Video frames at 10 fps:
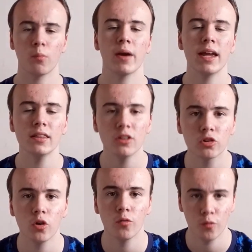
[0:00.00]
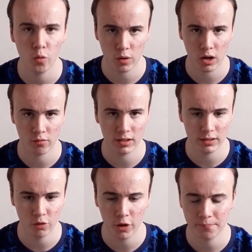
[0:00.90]
We're in the top four currently,
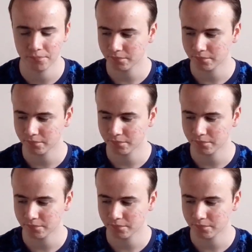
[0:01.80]
right?